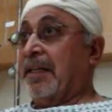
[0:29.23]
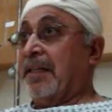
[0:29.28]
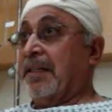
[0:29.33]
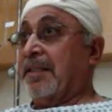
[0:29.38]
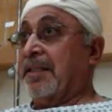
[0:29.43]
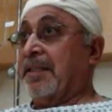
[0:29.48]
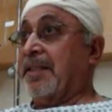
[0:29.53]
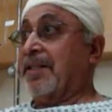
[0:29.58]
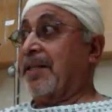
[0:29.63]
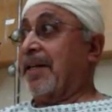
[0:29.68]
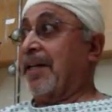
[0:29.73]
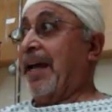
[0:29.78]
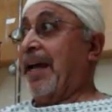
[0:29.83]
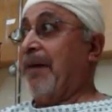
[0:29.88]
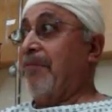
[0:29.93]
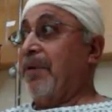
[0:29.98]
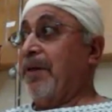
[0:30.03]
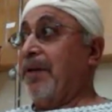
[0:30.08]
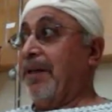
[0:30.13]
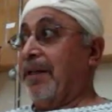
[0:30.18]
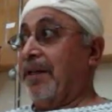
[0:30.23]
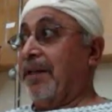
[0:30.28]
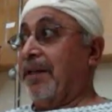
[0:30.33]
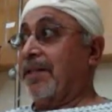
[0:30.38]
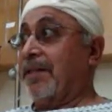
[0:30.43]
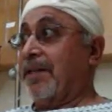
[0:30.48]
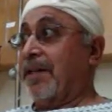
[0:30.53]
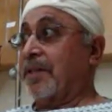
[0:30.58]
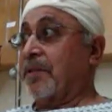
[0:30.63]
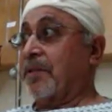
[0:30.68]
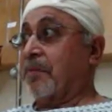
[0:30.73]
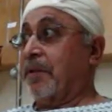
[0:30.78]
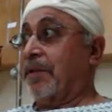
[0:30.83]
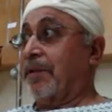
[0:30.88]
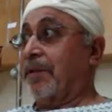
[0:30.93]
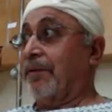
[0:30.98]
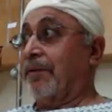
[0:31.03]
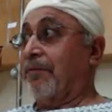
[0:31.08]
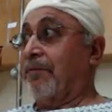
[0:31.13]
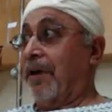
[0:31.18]
since I have been in this
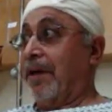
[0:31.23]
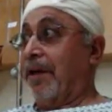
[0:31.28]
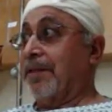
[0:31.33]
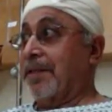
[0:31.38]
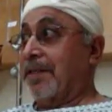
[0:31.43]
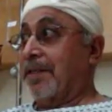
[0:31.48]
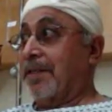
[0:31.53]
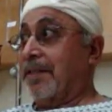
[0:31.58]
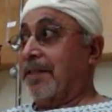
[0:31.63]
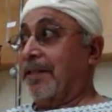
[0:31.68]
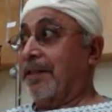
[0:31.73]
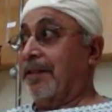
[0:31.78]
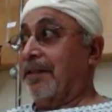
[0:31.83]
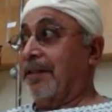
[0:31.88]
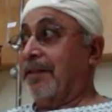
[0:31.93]
hospital once,